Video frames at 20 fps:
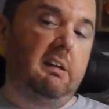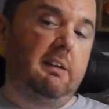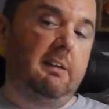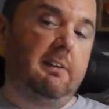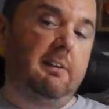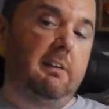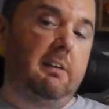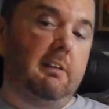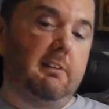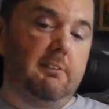
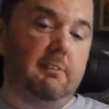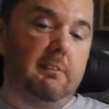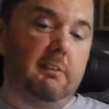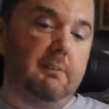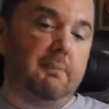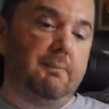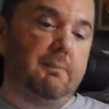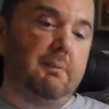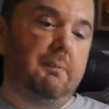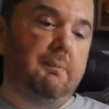this is
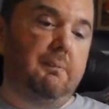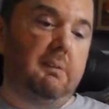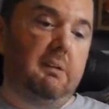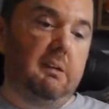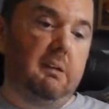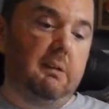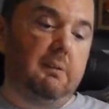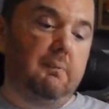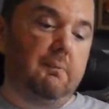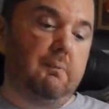
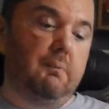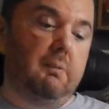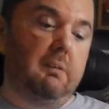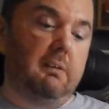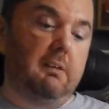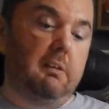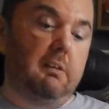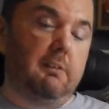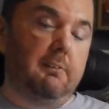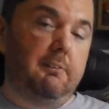probably one of
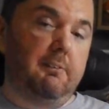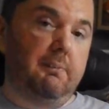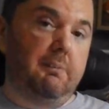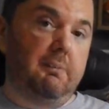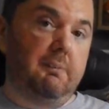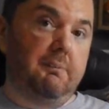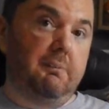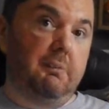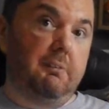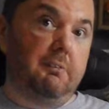the items
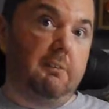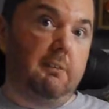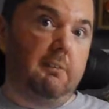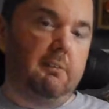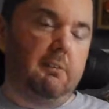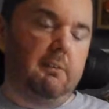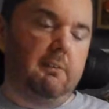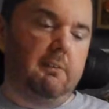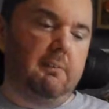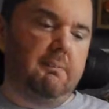I'm most
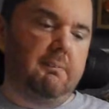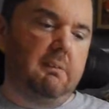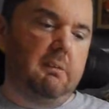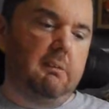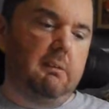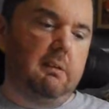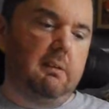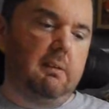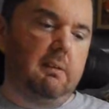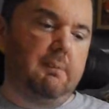excited about
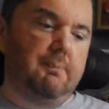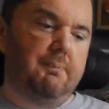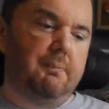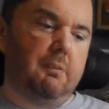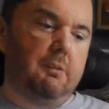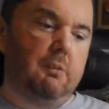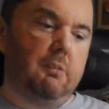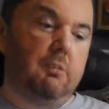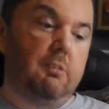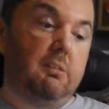in this
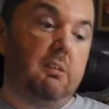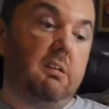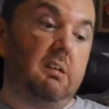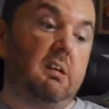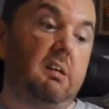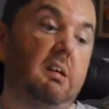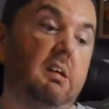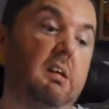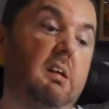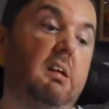box.
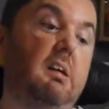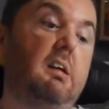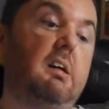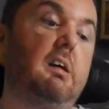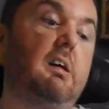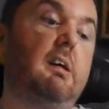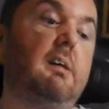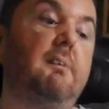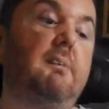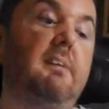
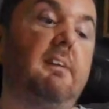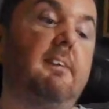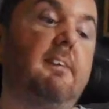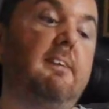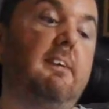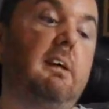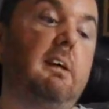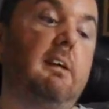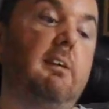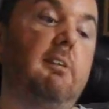It
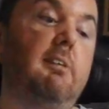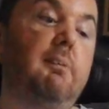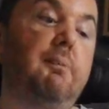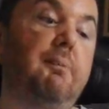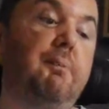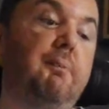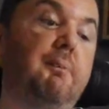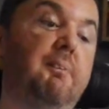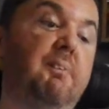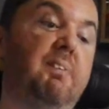says,
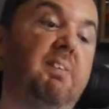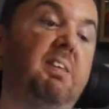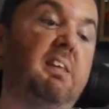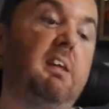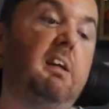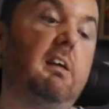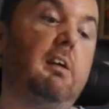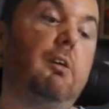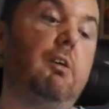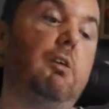
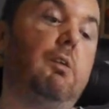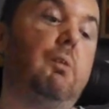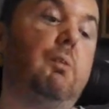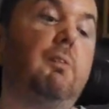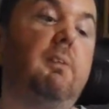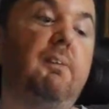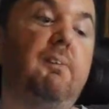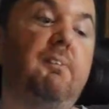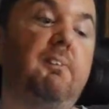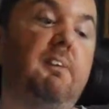
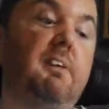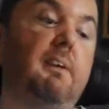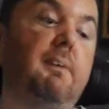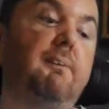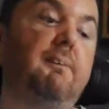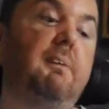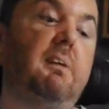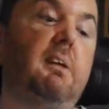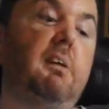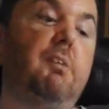using vanilla
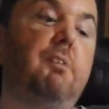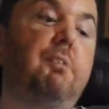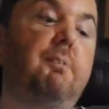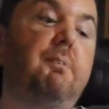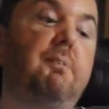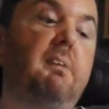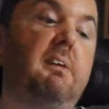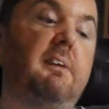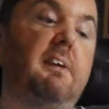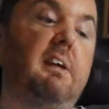beans from
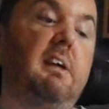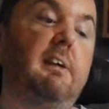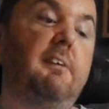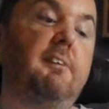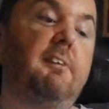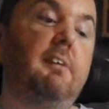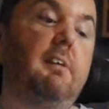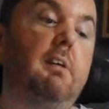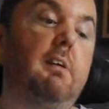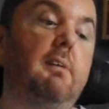
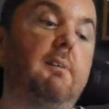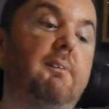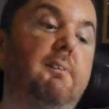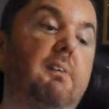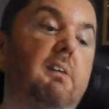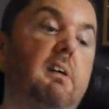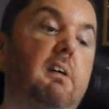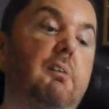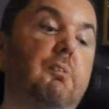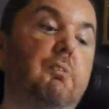Madagascar
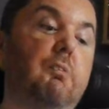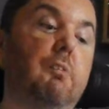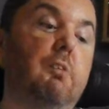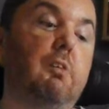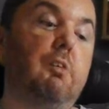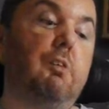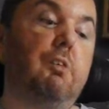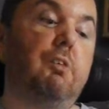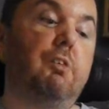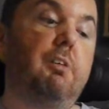and
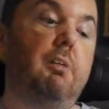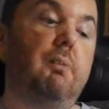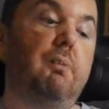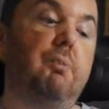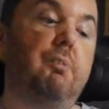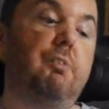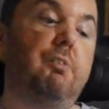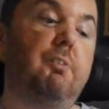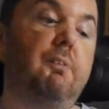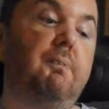rock salt
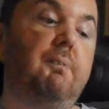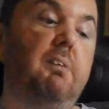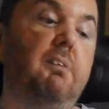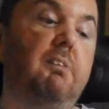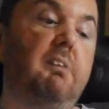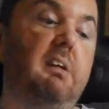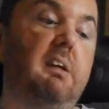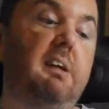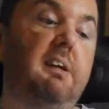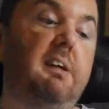from
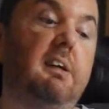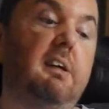Lorraine,